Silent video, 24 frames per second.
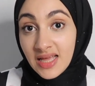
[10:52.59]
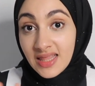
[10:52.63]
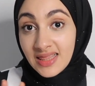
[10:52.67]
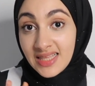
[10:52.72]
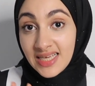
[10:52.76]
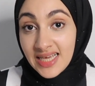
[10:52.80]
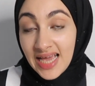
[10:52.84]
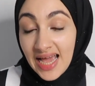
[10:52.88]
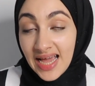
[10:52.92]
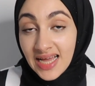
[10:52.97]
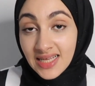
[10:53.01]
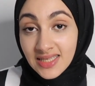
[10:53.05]

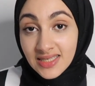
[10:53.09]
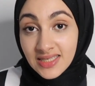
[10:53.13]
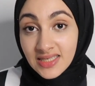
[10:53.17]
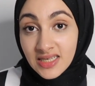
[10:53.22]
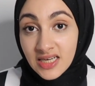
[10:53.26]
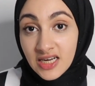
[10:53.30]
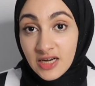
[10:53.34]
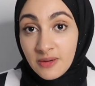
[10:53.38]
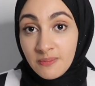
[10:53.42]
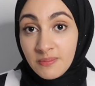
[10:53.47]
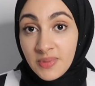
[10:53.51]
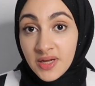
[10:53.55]
the
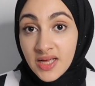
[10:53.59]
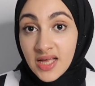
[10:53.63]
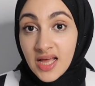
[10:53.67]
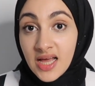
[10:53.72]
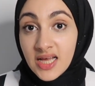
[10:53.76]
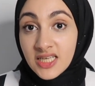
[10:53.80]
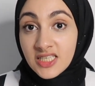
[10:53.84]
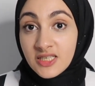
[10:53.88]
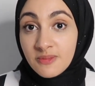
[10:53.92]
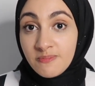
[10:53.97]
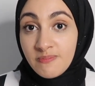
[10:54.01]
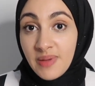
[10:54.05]
answer
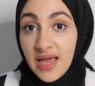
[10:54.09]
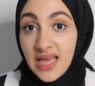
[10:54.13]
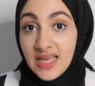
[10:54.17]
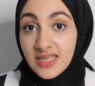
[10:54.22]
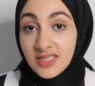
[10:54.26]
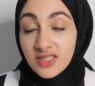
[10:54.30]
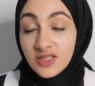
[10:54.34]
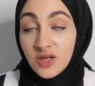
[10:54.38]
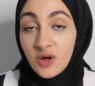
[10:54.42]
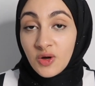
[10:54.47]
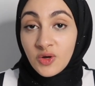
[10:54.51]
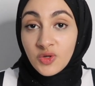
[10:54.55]
because
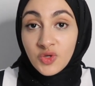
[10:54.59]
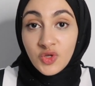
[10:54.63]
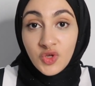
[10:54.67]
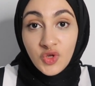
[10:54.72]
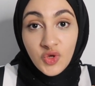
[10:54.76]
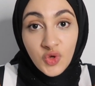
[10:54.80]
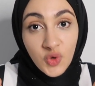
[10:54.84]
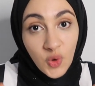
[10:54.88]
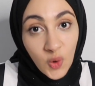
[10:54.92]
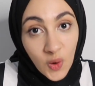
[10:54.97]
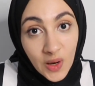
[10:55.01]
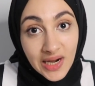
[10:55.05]
based on
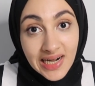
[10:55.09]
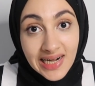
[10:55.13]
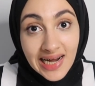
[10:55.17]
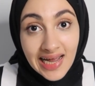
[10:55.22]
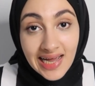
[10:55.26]
your